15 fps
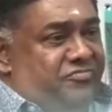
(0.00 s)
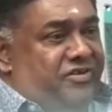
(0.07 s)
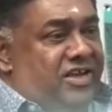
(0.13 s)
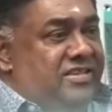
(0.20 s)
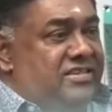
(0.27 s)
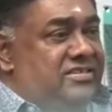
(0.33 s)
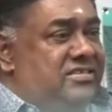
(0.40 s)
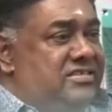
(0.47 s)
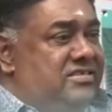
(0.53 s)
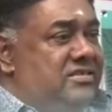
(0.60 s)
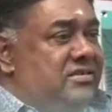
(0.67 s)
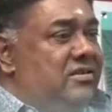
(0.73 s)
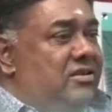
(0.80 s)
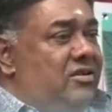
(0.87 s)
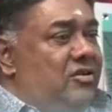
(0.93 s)
to
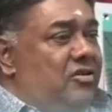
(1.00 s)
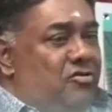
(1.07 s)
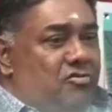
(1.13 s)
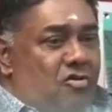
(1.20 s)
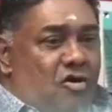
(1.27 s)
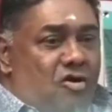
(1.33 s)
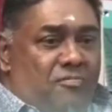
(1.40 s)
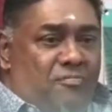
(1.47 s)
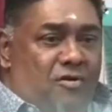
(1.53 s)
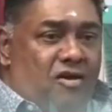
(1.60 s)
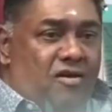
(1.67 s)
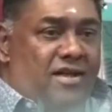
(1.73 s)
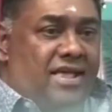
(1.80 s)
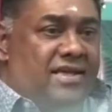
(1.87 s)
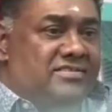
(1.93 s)
funds, wrong
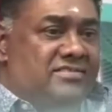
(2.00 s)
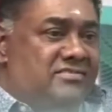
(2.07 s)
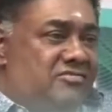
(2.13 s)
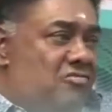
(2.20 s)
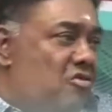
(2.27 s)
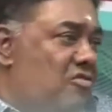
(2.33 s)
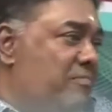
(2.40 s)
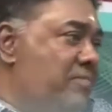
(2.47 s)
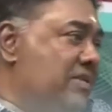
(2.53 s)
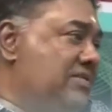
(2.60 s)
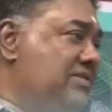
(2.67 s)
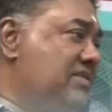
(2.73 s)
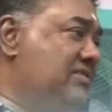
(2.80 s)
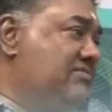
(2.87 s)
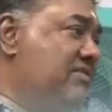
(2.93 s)
products, wrong
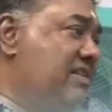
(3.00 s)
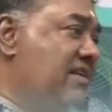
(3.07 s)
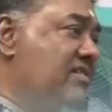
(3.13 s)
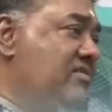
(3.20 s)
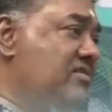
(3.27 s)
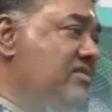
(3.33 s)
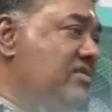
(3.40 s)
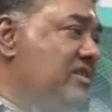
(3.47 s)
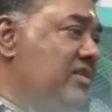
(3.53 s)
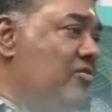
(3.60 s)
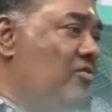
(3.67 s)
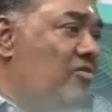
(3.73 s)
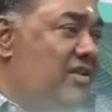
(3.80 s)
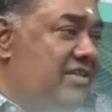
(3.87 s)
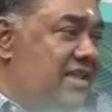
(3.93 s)
business strategy,
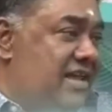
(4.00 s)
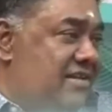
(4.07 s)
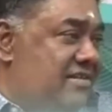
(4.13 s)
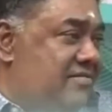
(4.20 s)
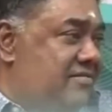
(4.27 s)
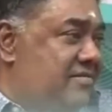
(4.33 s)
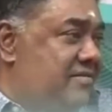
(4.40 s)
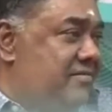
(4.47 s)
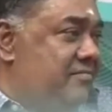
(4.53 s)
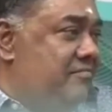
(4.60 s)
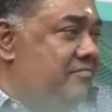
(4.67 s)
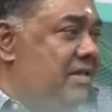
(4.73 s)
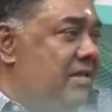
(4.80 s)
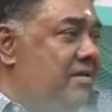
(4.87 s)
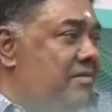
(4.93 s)
and all of that.
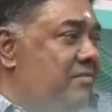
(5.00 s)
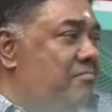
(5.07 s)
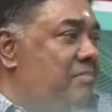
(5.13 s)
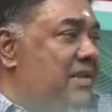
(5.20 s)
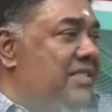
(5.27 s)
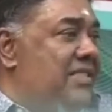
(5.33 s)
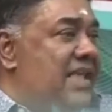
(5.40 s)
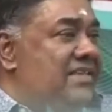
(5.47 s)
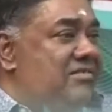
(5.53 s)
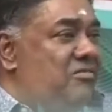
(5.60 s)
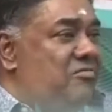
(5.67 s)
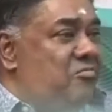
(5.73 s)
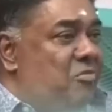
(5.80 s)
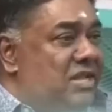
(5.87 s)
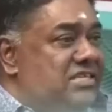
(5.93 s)
But
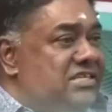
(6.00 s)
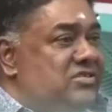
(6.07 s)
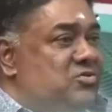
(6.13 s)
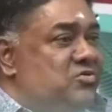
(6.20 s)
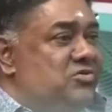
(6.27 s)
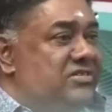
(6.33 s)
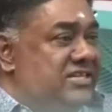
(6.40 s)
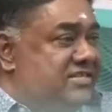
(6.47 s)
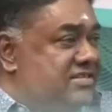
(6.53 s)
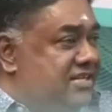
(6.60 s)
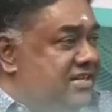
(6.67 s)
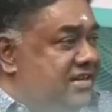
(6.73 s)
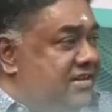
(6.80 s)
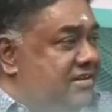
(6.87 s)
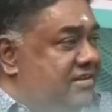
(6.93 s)
that wants to
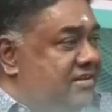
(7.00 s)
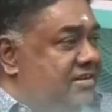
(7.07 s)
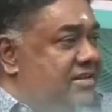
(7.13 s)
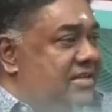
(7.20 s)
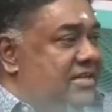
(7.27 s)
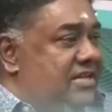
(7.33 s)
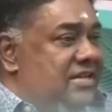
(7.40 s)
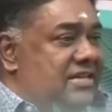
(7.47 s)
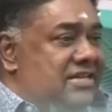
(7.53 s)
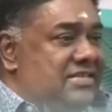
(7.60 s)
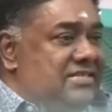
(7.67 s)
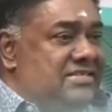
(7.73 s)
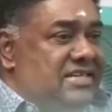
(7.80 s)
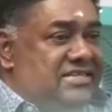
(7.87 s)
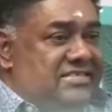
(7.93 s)
succeed,
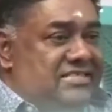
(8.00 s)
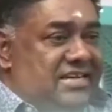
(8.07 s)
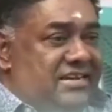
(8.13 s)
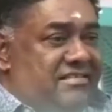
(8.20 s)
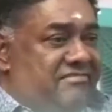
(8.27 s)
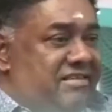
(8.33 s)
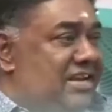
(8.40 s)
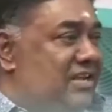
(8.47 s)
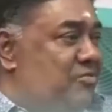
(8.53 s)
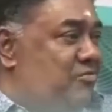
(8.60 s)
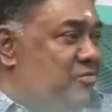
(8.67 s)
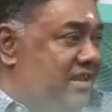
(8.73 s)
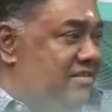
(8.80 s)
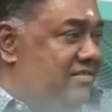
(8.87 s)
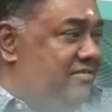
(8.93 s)
succeed really
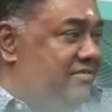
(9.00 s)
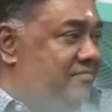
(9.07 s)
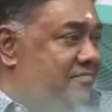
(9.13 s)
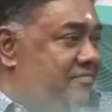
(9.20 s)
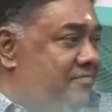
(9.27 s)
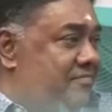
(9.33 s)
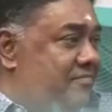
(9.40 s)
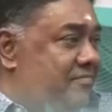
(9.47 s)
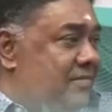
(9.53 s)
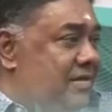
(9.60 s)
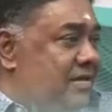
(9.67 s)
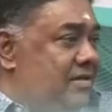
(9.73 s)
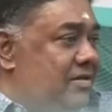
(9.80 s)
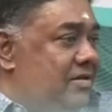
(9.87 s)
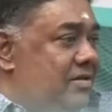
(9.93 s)
well.
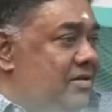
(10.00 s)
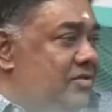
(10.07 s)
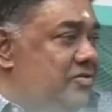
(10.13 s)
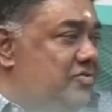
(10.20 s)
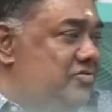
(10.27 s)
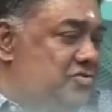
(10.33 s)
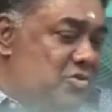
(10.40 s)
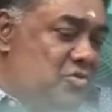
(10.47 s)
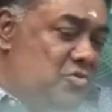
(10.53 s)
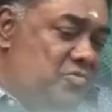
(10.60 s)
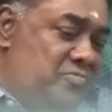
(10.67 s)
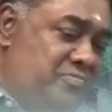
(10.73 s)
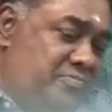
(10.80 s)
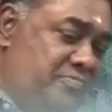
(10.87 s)
So,